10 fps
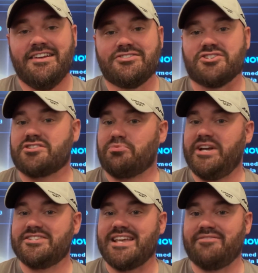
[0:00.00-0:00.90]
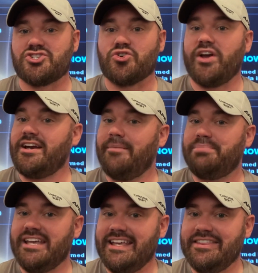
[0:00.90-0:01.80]
just three and seven straight up
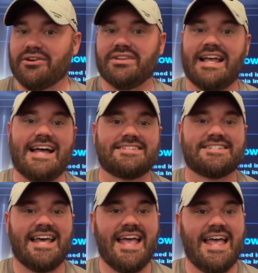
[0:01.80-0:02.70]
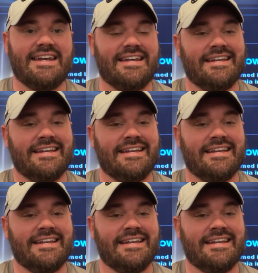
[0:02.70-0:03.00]
in their last 10.